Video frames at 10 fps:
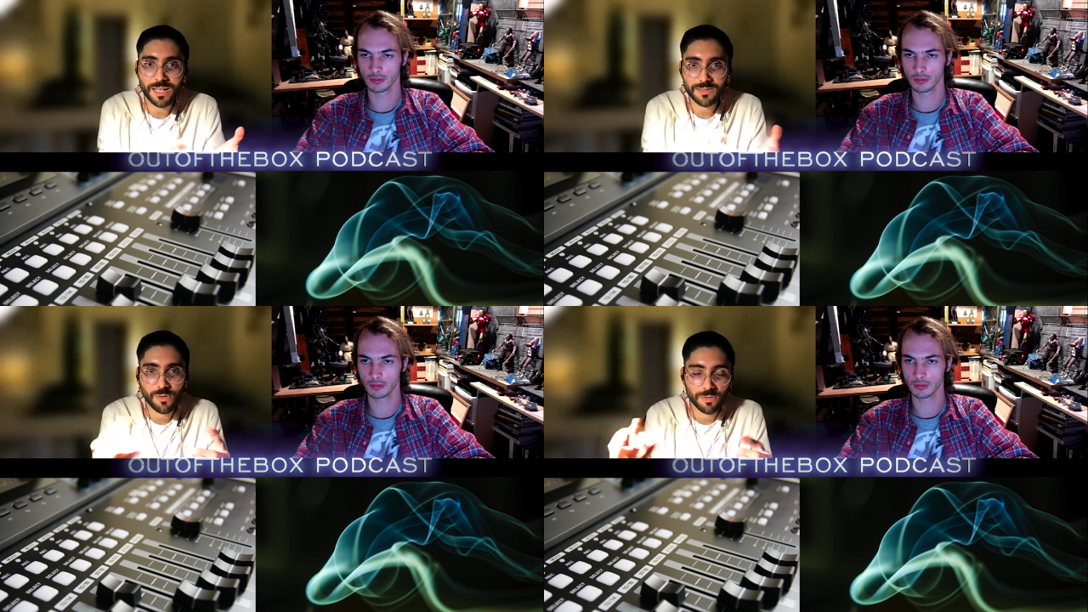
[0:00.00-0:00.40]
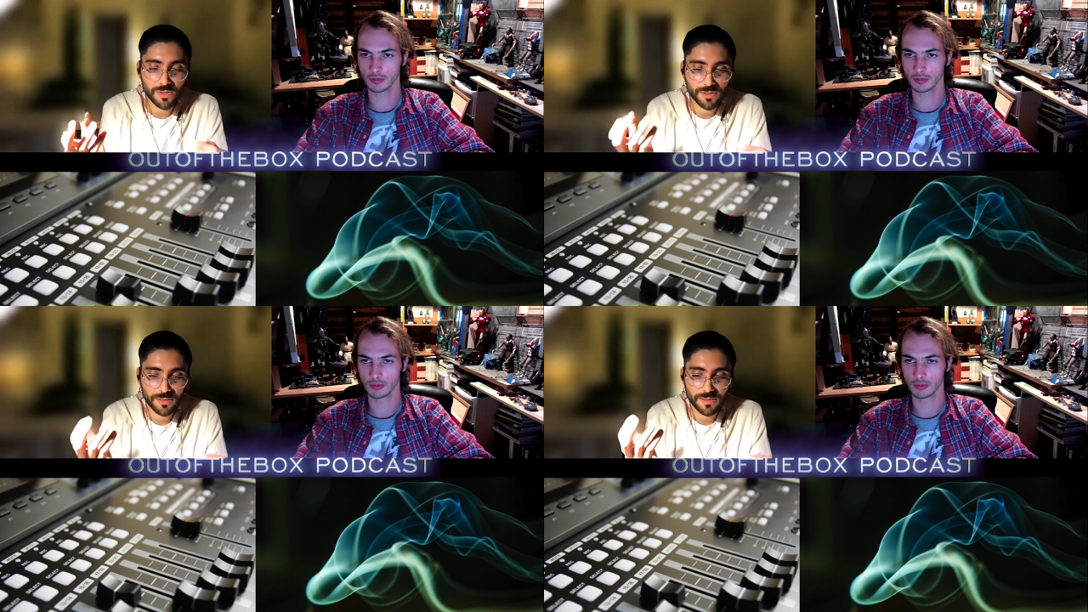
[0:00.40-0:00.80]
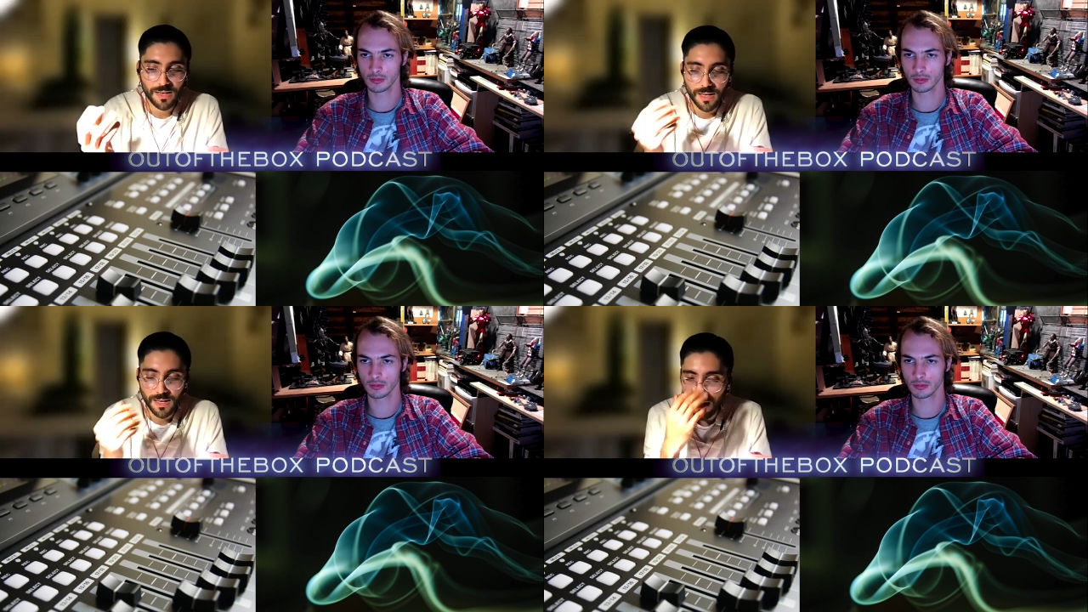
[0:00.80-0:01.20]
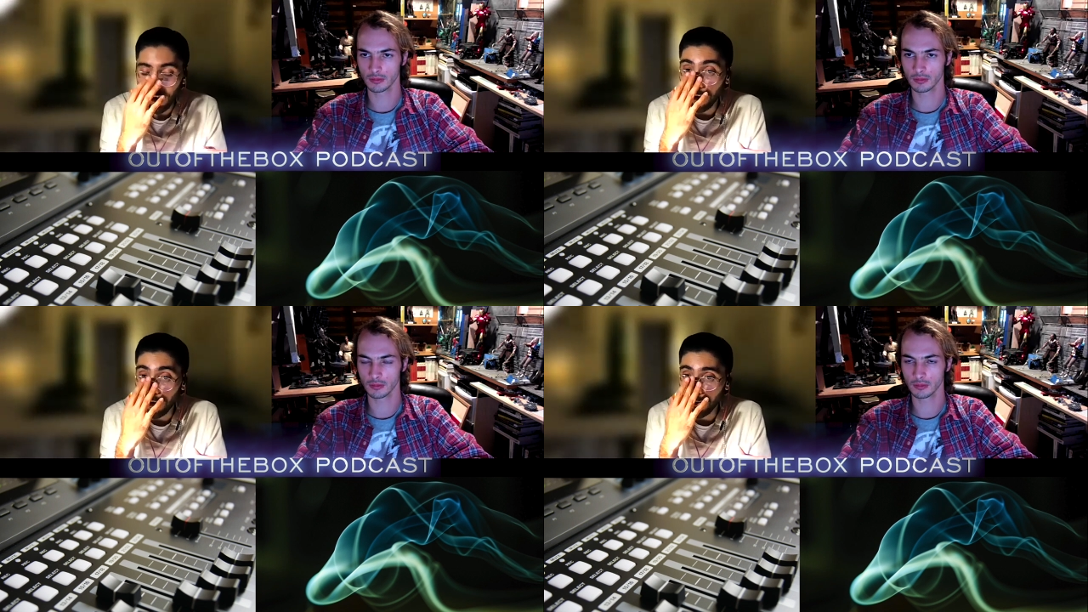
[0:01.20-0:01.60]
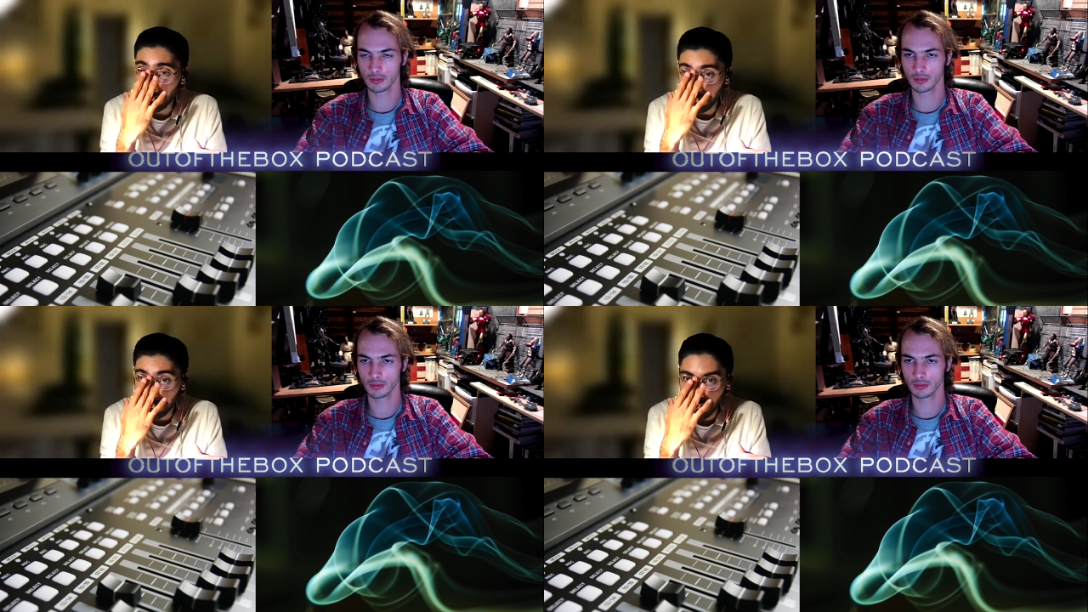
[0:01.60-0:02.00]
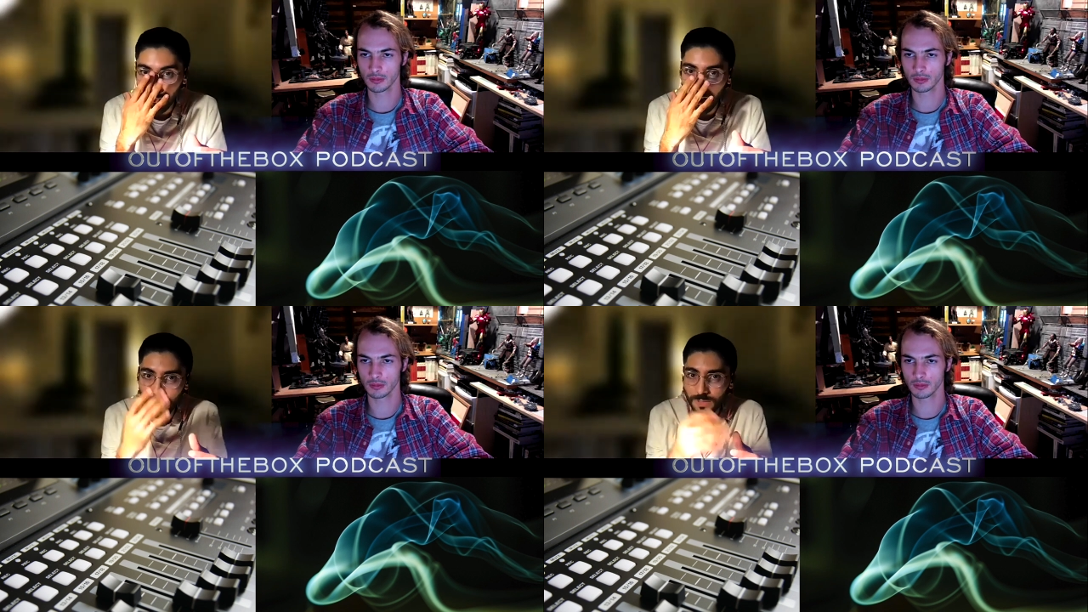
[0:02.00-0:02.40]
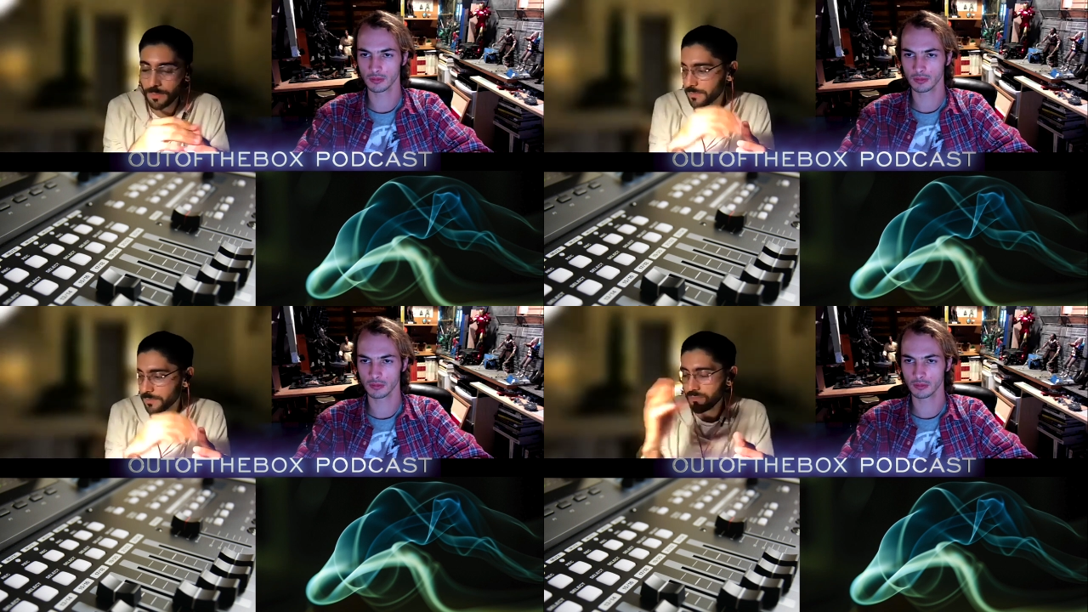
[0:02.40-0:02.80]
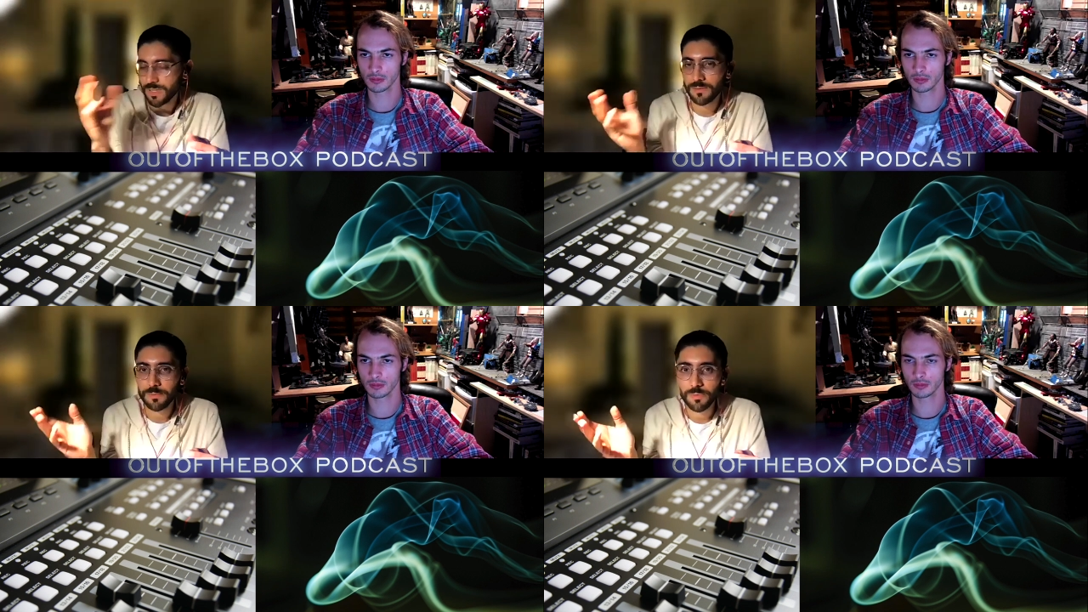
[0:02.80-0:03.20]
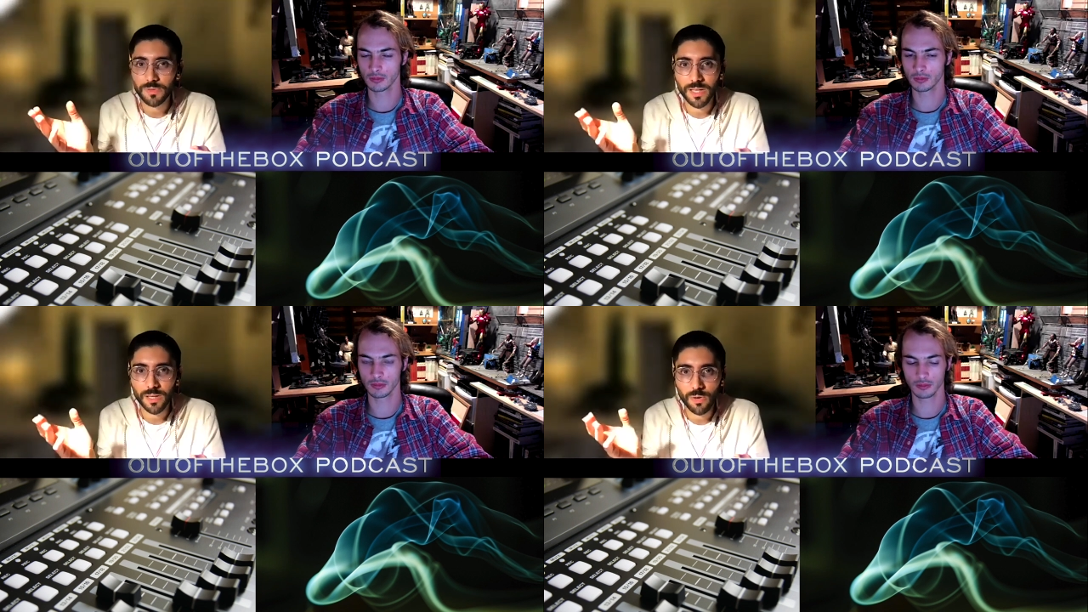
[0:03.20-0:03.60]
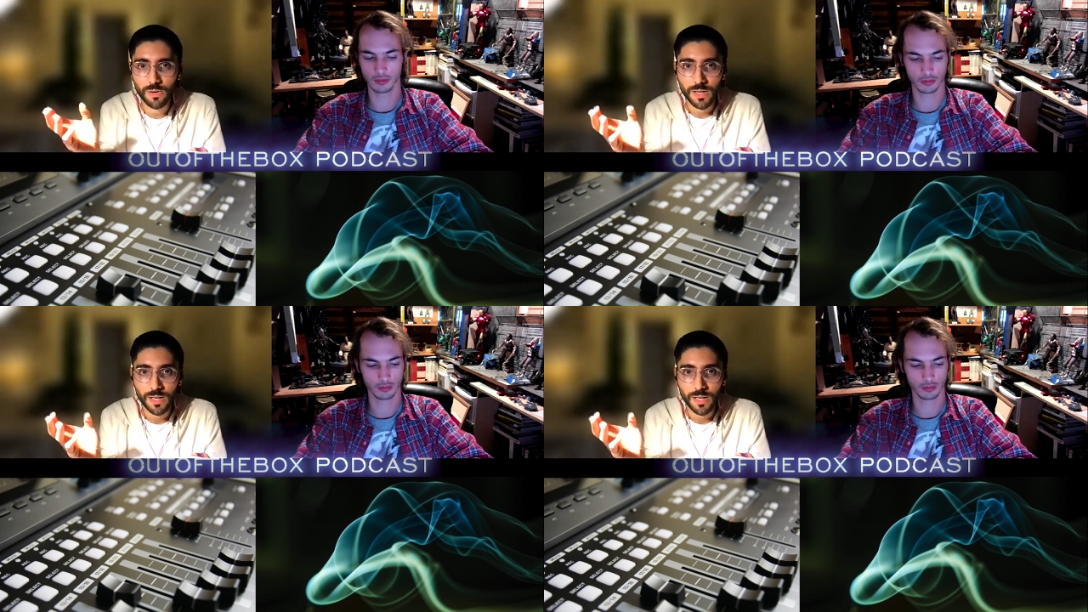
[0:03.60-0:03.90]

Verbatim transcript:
Speaker 1: cultures um you know some sometimes people say well